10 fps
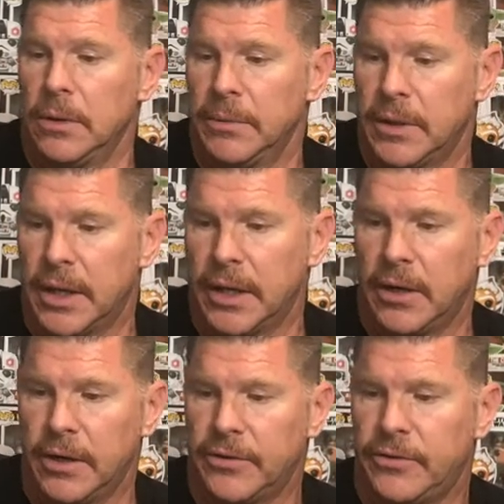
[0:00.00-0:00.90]
be kind of
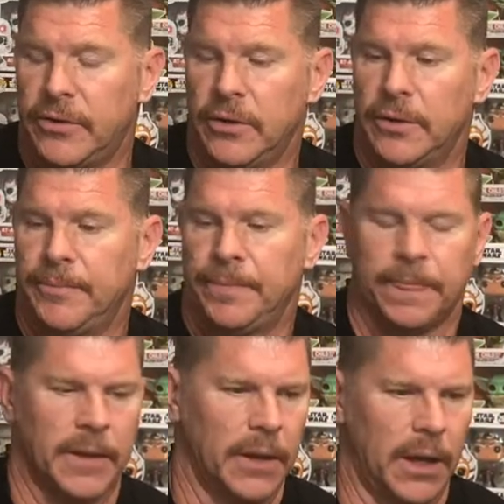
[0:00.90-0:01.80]
curious to see.
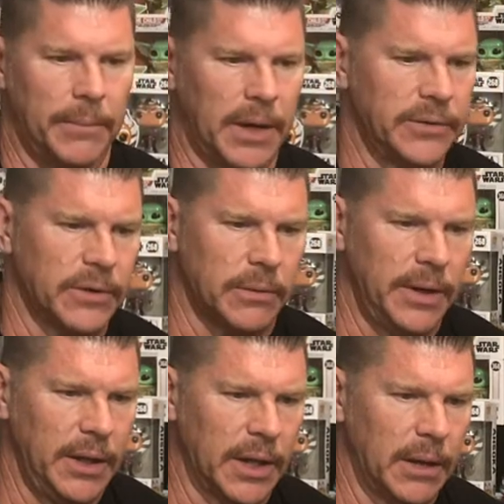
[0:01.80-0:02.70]
Mine's
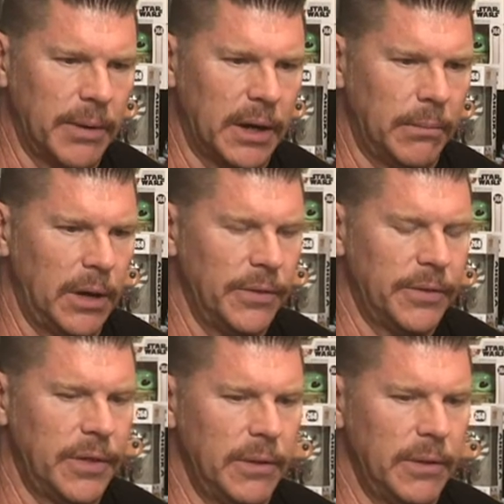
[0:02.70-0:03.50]
already like about a month